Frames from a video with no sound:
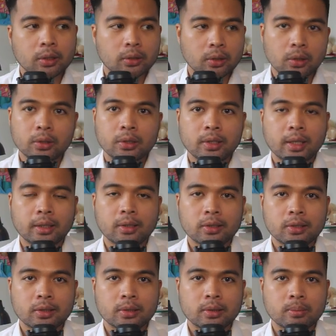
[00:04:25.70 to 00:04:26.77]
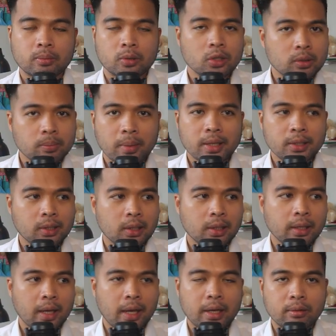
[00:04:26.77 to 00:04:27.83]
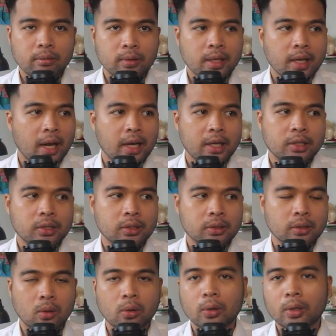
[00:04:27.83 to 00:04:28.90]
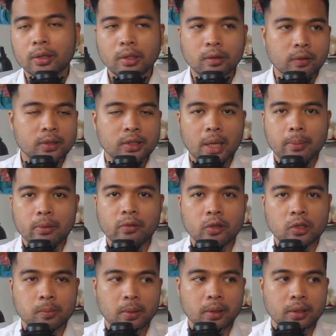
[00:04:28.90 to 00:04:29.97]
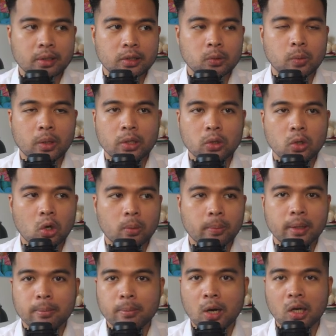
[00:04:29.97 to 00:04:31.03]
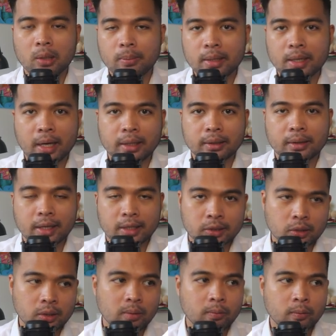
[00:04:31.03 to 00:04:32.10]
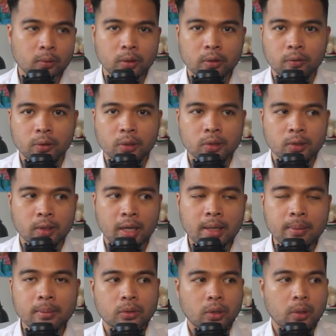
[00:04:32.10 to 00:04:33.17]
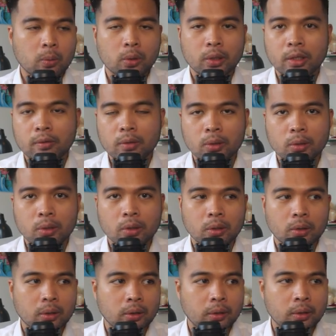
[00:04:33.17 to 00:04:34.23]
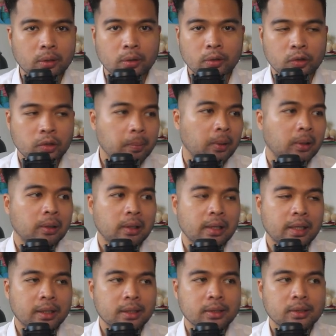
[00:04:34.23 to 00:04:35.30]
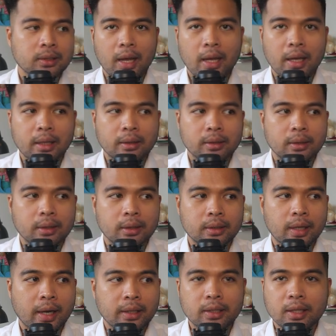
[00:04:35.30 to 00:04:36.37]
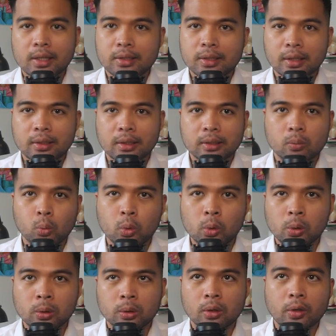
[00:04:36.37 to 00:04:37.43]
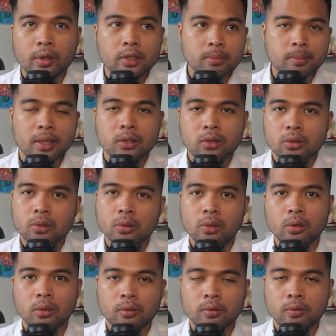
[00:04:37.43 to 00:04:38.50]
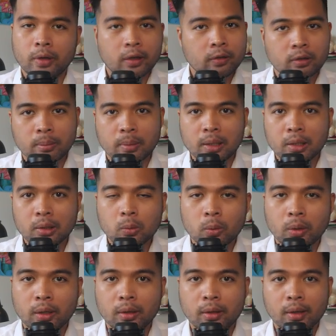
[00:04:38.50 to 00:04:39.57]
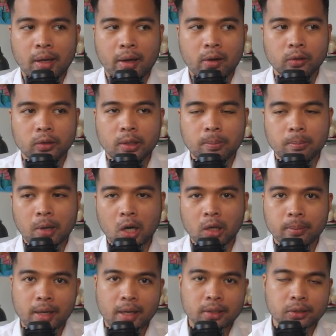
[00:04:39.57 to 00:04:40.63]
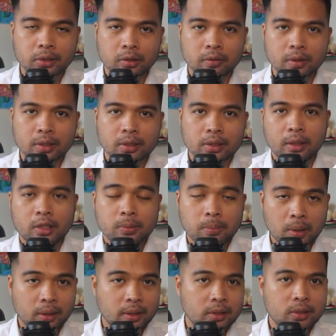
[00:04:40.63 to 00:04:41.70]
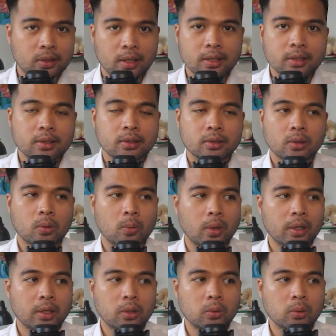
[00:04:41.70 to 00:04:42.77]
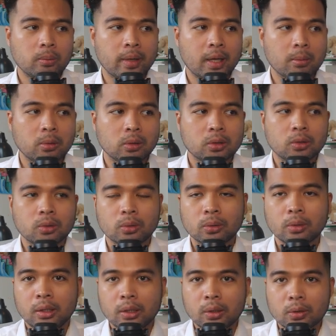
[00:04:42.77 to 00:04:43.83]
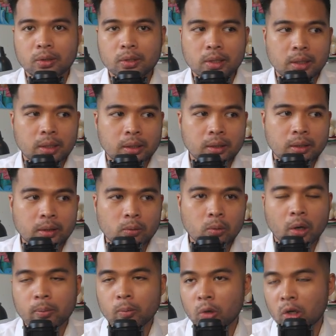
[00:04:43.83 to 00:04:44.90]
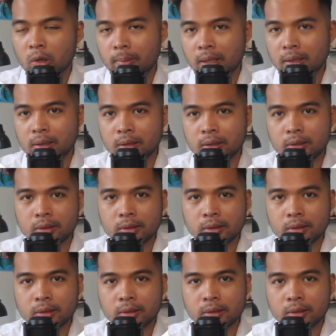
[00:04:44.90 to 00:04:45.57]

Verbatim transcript: it on yet, it's just basically a rehash or a different type of experience when you open Power BI desktop for the first time. So it will give you your, you know, your typical links. And uh, the idea is that it will, or it's meant to look very familiar with how the Power BI service experience is. So where you will be able to, you know, see the recommended